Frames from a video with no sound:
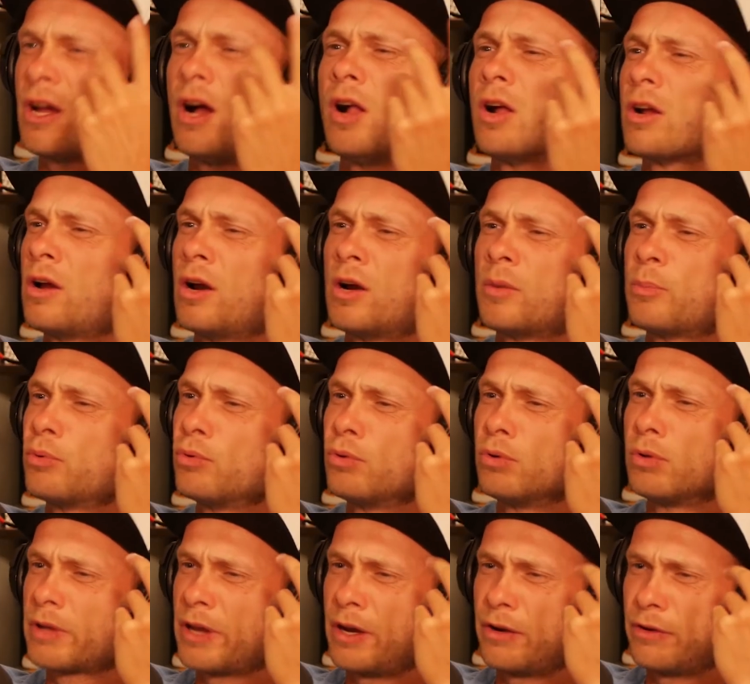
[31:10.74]
There's
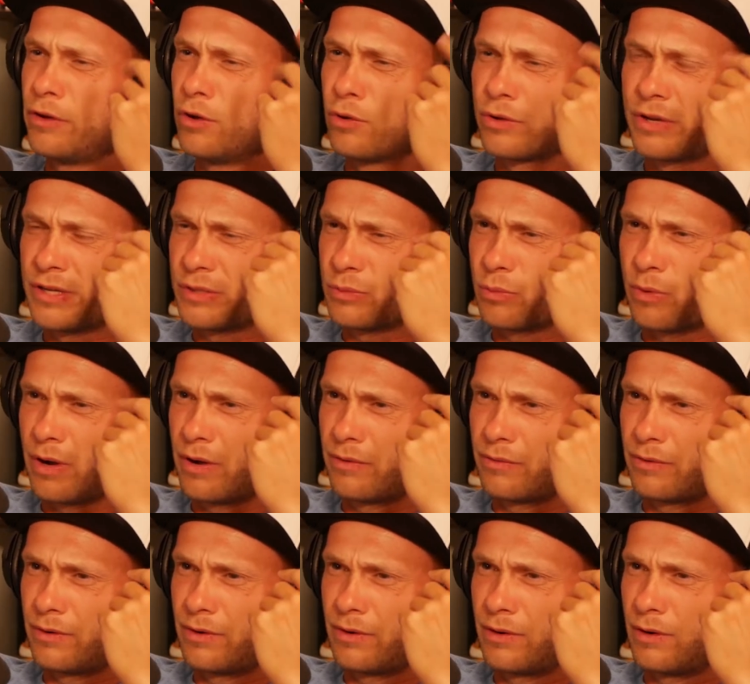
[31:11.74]
carpool karaoke's,
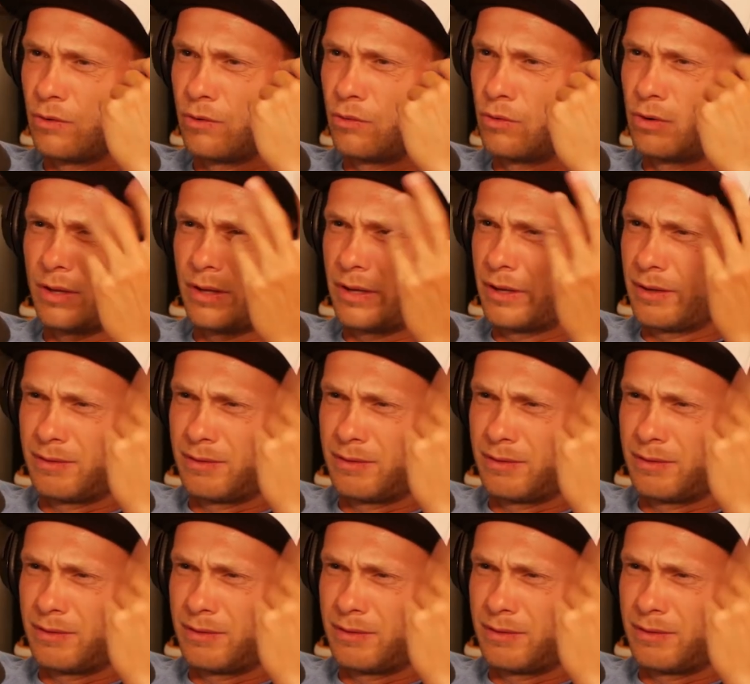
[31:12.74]
whatever, or